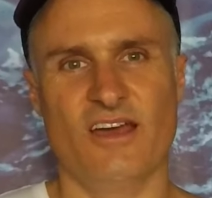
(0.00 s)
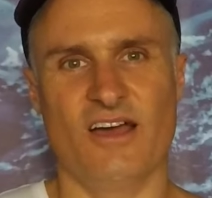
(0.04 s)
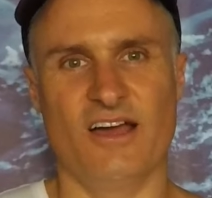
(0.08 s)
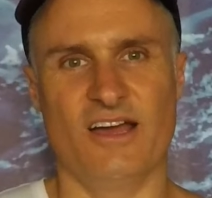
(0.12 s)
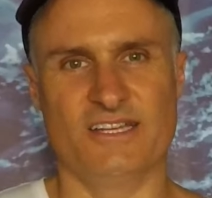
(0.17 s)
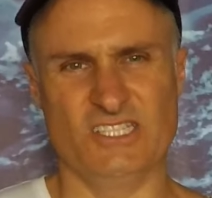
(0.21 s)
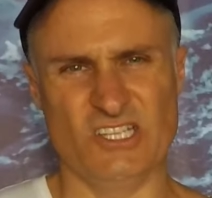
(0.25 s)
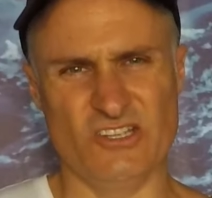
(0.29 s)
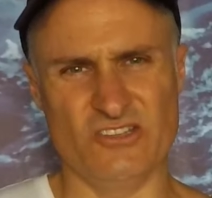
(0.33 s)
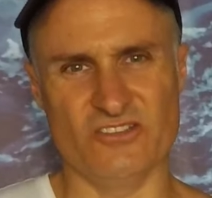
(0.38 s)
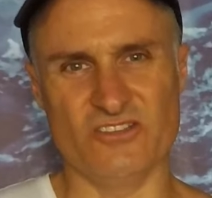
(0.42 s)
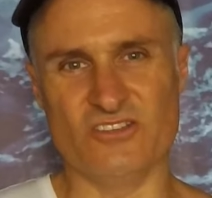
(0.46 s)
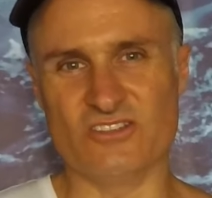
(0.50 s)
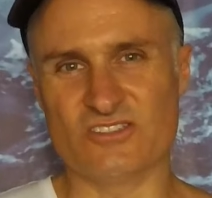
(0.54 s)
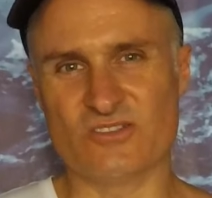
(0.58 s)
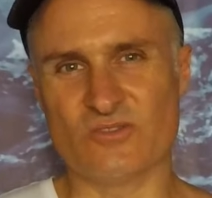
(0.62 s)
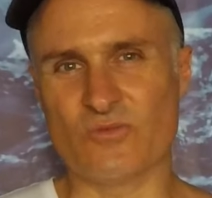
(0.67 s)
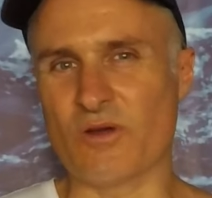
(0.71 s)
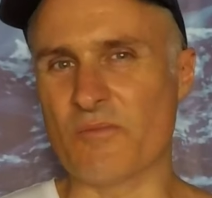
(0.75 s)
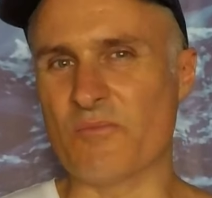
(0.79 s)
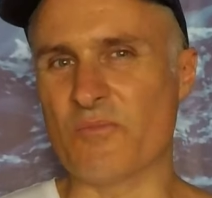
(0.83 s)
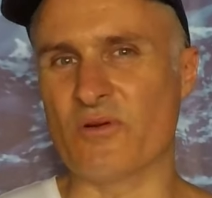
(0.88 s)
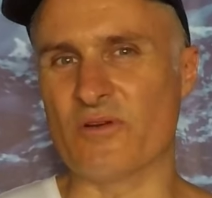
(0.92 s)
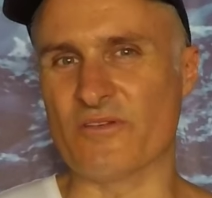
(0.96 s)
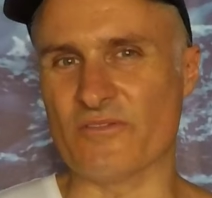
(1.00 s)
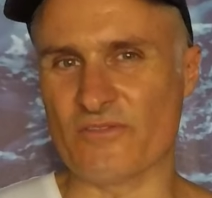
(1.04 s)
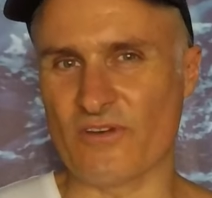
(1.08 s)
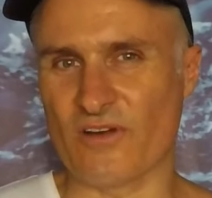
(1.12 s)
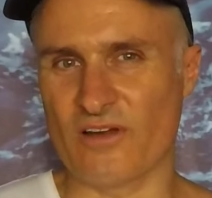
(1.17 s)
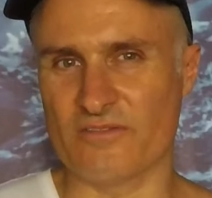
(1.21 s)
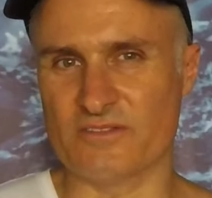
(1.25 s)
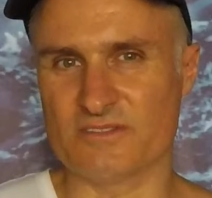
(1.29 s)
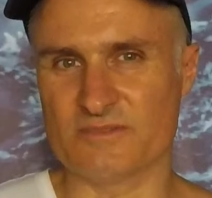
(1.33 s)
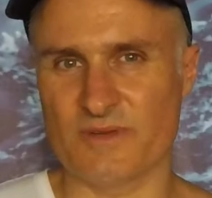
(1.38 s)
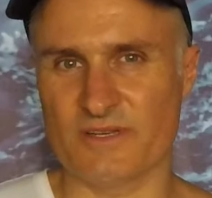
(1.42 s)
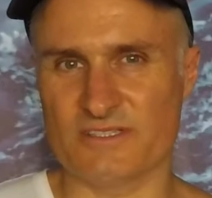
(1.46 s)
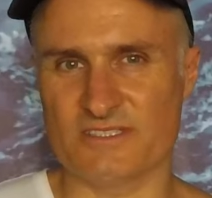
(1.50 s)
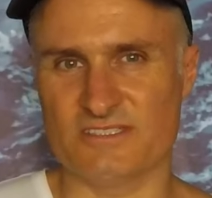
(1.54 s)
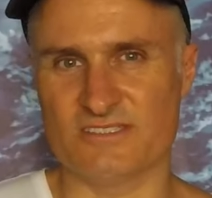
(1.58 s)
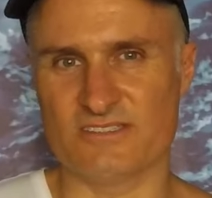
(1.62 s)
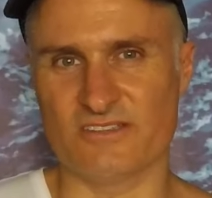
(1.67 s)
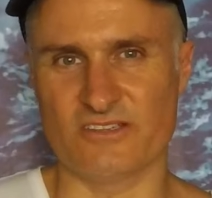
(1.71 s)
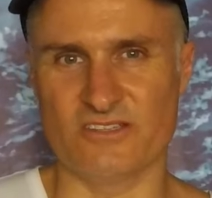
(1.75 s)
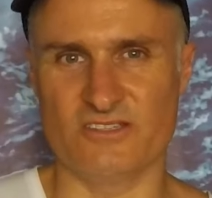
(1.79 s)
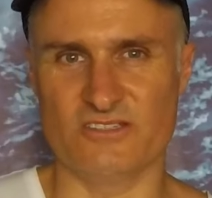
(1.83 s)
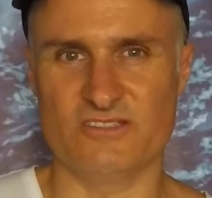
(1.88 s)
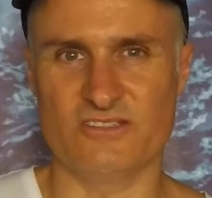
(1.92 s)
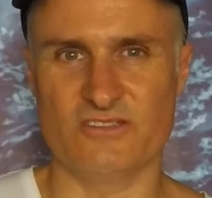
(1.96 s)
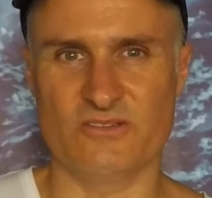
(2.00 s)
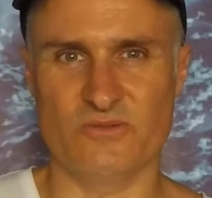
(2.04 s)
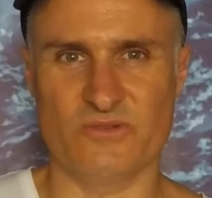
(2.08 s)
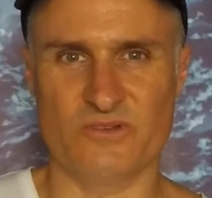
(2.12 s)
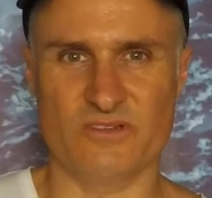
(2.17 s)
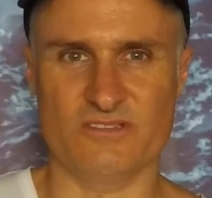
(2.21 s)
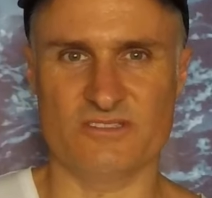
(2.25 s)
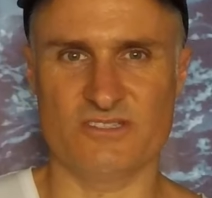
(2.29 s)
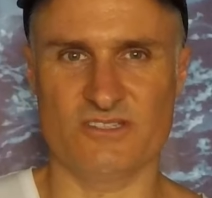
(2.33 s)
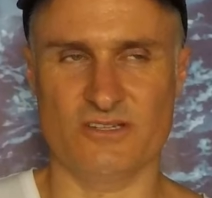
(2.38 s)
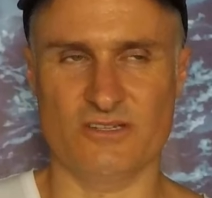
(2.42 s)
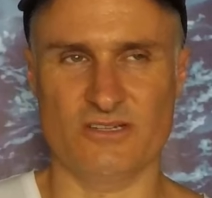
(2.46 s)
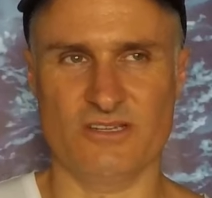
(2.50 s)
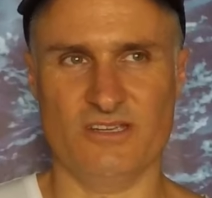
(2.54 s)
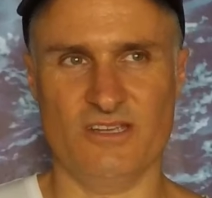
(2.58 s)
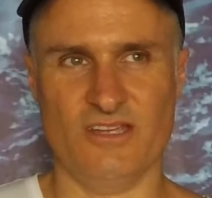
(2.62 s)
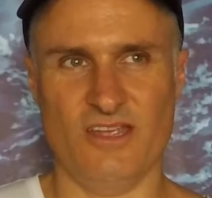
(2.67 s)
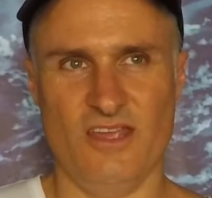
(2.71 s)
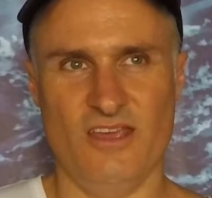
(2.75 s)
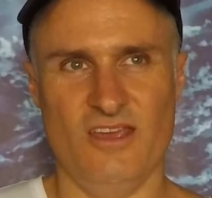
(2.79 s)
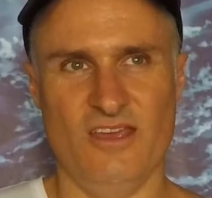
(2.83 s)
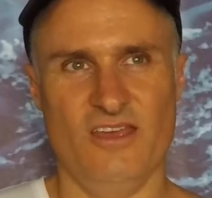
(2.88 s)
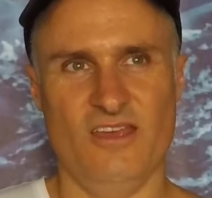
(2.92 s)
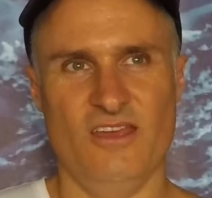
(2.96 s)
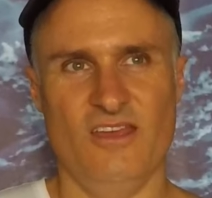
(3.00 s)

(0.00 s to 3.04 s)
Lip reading: I don't use the 1.5 as much as I used to when I was younger.